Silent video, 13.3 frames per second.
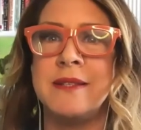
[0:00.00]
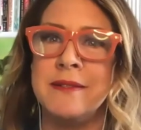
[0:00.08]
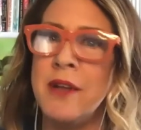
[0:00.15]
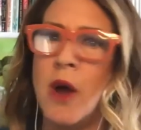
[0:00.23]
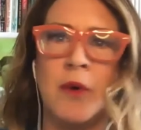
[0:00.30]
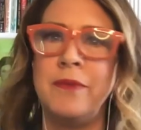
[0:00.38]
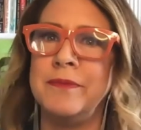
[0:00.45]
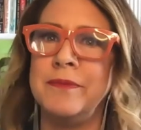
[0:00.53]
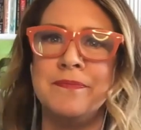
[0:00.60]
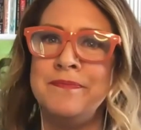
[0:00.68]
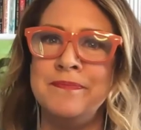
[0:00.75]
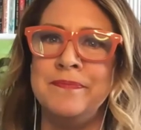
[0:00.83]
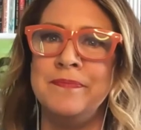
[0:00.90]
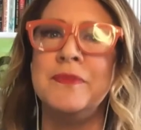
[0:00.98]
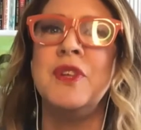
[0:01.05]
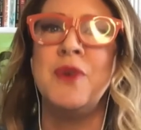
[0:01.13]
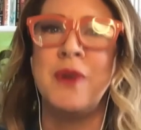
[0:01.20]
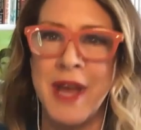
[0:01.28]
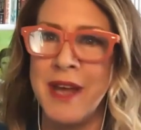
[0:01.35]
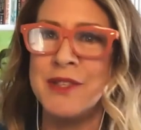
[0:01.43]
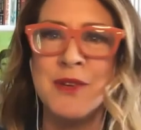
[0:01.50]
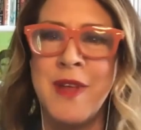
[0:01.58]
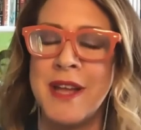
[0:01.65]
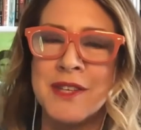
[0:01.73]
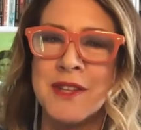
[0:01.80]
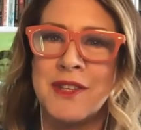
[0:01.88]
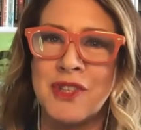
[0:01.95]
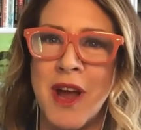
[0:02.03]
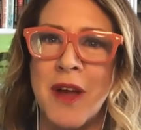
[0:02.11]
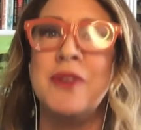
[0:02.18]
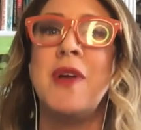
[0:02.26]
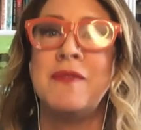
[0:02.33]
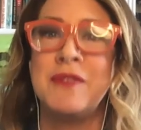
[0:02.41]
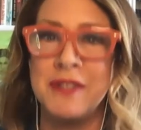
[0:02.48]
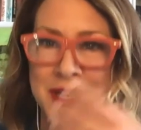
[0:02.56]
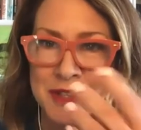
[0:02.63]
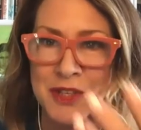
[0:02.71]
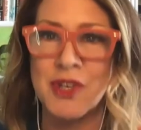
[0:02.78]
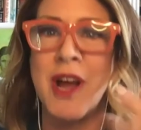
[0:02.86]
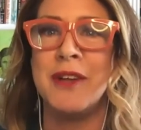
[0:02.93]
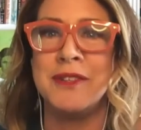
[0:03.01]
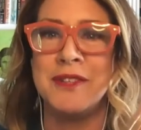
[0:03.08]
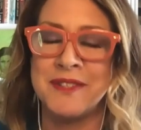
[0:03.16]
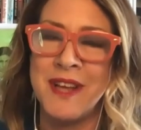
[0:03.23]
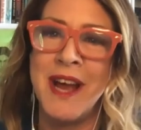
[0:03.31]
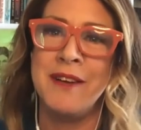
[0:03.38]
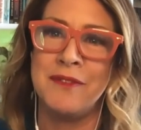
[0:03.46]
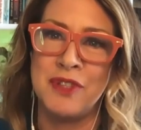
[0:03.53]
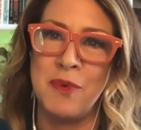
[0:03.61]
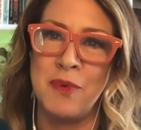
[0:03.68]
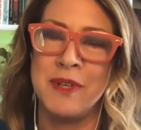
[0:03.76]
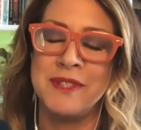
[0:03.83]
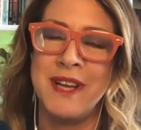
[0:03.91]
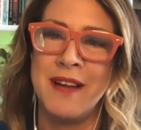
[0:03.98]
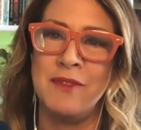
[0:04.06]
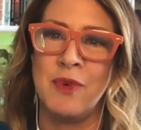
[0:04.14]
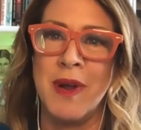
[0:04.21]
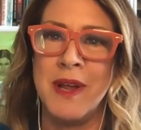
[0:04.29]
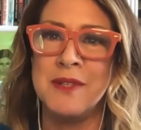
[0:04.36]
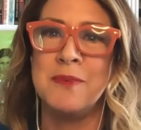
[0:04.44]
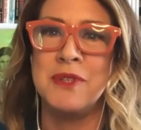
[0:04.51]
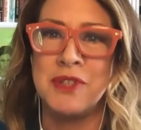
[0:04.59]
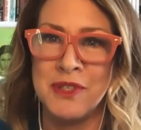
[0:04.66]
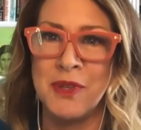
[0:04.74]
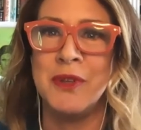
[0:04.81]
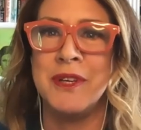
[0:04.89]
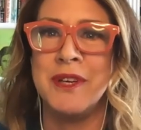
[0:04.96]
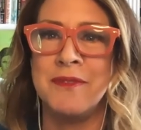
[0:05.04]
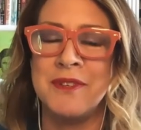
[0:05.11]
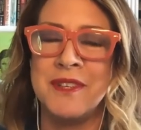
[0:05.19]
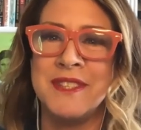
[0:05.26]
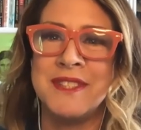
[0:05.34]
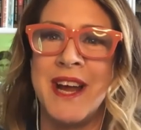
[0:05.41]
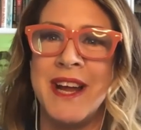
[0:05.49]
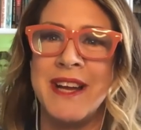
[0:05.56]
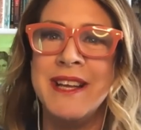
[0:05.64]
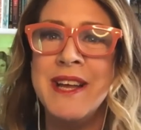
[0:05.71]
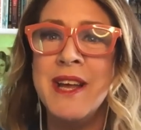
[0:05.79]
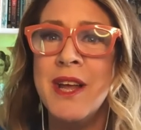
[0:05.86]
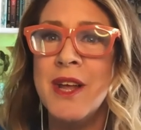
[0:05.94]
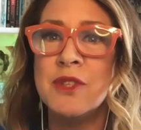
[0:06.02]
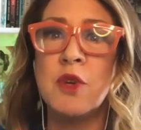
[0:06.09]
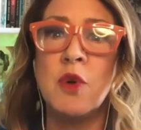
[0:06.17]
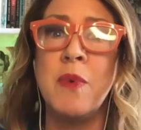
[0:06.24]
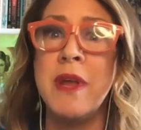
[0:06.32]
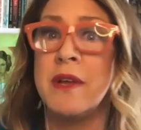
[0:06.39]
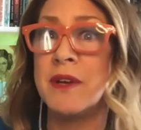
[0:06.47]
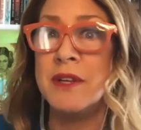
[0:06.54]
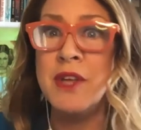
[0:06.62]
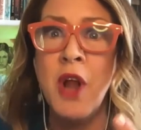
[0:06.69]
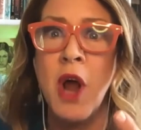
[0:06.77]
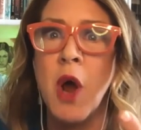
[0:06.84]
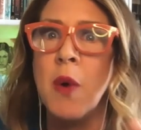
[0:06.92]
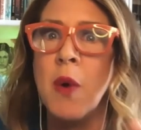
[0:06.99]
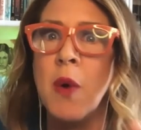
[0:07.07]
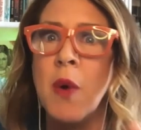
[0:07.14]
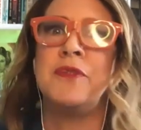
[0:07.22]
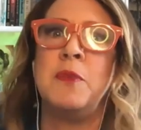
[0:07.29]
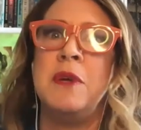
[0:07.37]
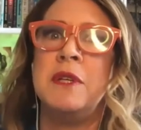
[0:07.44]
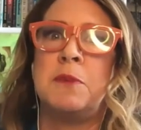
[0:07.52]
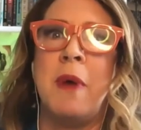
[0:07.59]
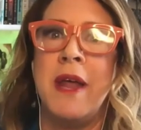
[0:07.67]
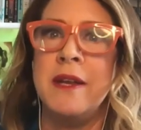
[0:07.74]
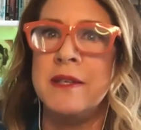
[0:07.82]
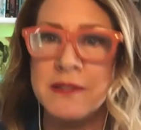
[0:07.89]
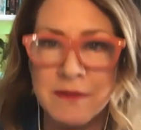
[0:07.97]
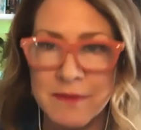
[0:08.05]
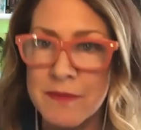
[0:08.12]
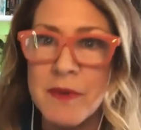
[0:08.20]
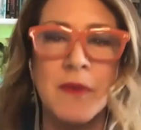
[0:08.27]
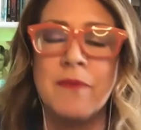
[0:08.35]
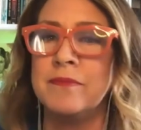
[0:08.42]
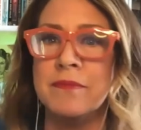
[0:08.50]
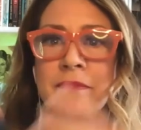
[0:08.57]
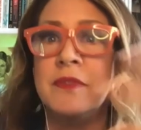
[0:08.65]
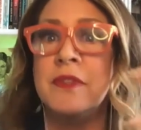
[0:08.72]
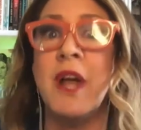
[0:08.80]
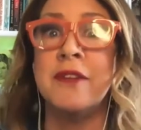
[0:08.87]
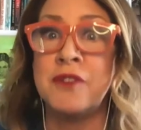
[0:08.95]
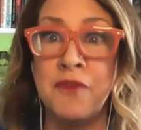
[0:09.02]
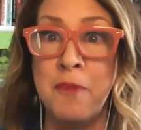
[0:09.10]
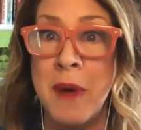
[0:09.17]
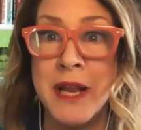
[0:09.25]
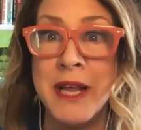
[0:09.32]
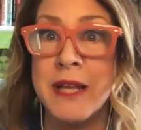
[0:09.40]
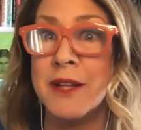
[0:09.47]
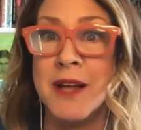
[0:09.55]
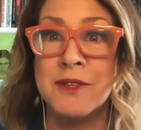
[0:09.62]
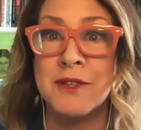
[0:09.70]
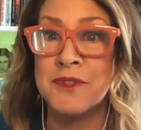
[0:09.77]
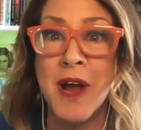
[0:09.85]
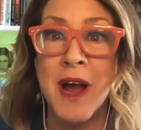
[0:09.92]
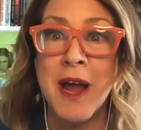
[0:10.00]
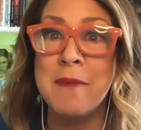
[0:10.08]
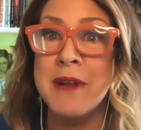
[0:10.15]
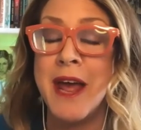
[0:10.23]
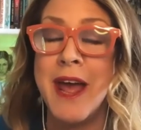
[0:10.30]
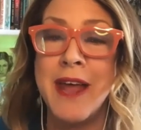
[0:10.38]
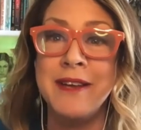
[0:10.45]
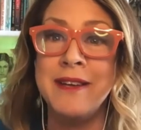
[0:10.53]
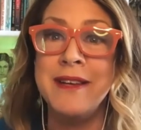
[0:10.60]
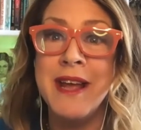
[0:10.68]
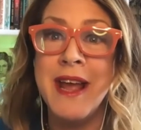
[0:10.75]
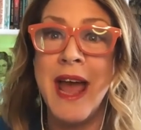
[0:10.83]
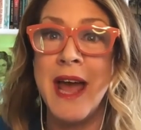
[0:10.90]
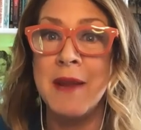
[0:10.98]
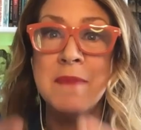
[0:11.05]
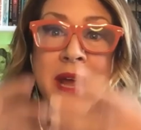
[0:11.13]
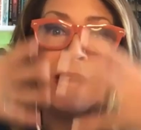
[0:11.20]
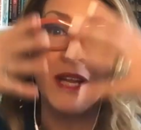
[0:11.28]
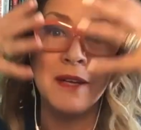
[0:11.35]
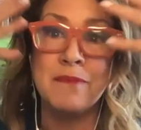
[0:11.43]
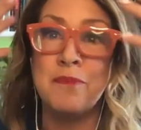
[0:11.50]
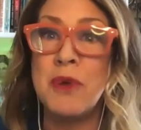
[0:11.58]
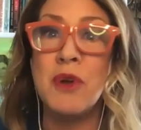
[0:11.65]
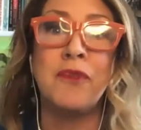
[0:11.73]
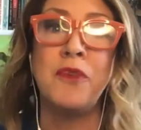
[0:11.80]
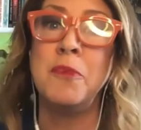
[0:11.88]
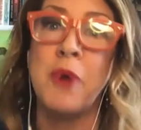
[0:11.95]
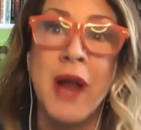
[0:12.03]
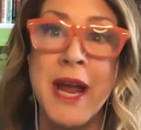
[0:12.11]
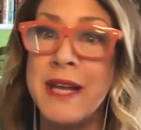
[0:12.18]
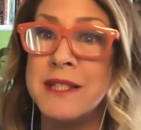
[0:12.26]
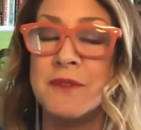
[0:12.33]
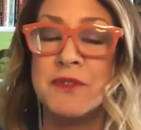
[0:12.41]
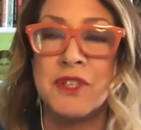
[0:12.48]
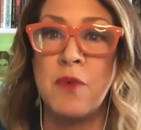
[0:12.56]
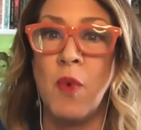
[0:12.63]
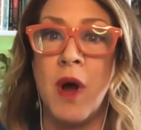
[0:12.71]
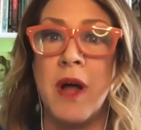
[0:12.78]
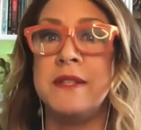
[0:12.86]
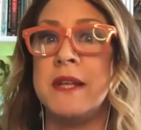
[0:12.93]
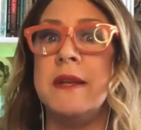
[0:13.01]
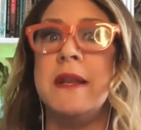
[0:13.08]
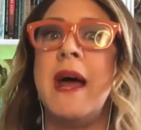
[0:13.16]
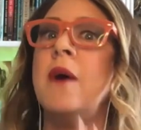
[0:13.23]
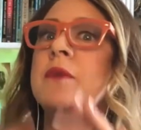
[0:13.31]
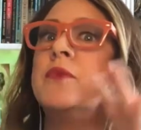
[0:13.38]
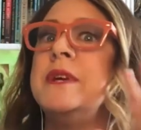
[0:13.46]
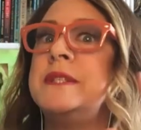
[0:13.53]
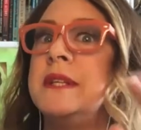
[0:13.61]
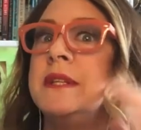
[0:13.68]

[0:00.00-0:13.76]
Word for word: No, Mm-mm. You can't do that to the child. You have to let the child decide if she wants to have dreads when she's old enough to decide. Right. So we, you know, it, we spend lots of money and lots of time and yes. and and make it beautiful braids if she wants. And now yes.